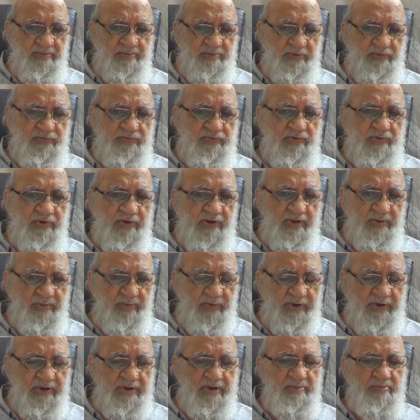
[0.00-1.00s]
before he
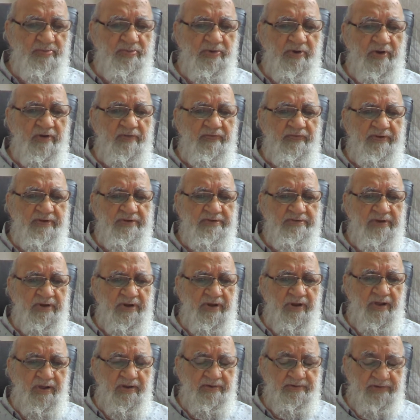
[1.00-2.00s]
became Prophet
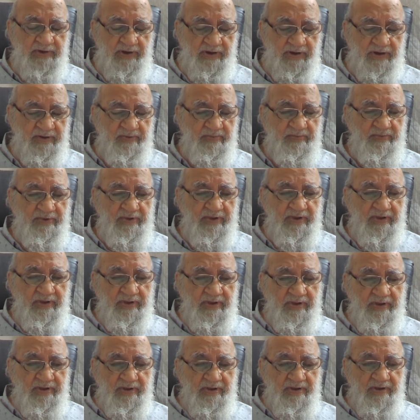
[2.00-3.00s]
sallallahu alaihi wasallam.
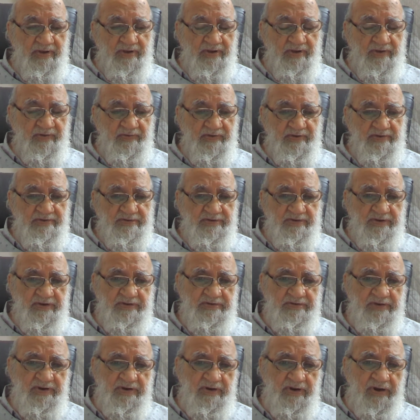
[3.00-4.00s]
He was
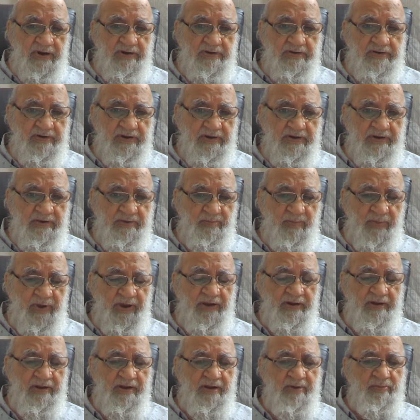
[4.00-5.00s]
just an ordinary
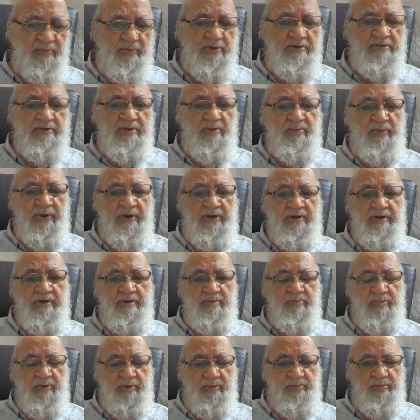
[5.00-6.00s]
man among the
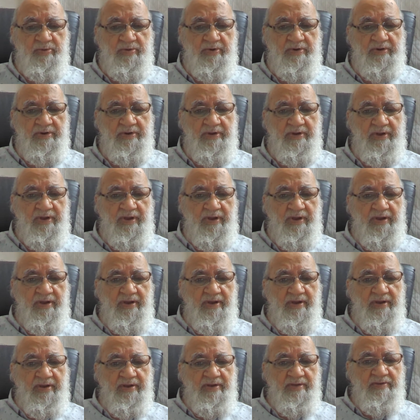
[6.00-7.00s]
Meccan people.
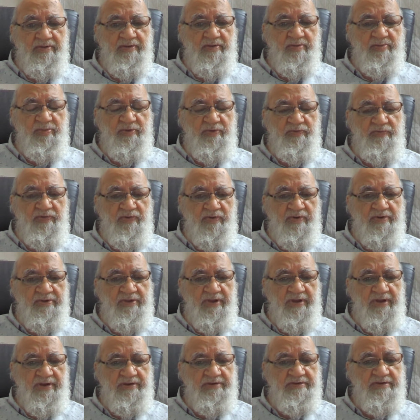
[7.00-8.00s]
So before
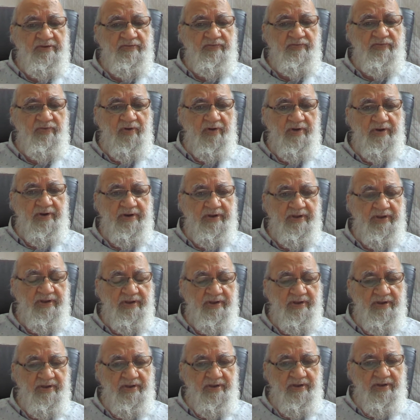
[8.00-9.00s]
the age of
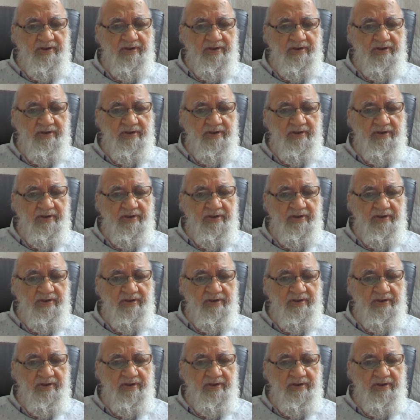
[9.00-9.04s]
40,